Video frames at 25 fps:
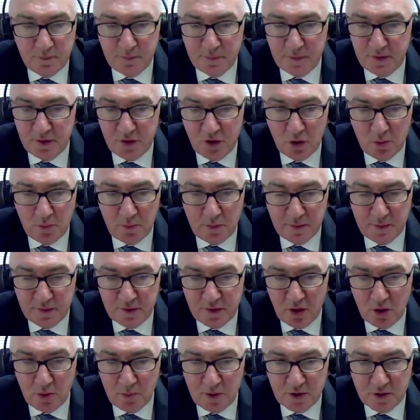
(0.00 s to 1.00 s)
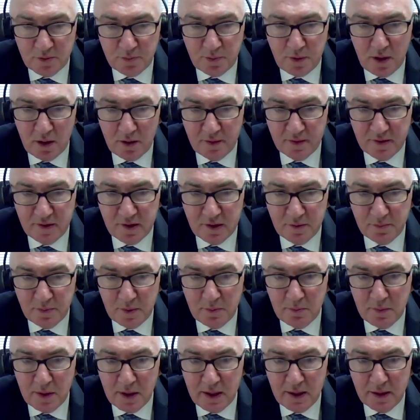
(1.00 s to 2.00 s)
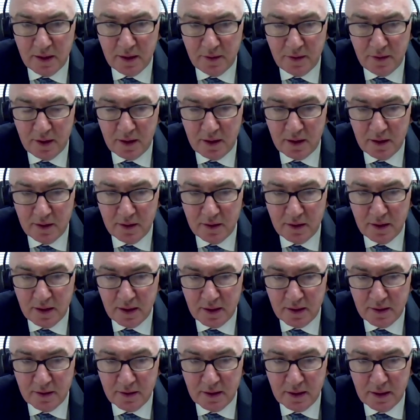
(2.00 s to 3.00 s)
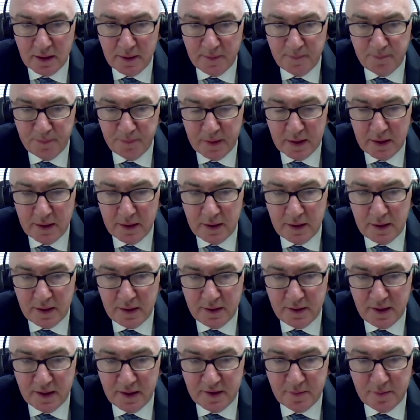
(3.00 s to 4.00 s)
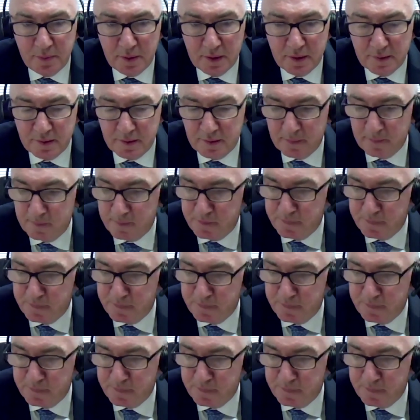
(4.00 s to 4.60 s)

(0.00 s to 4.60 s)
so much progress has been made, I think, in that space.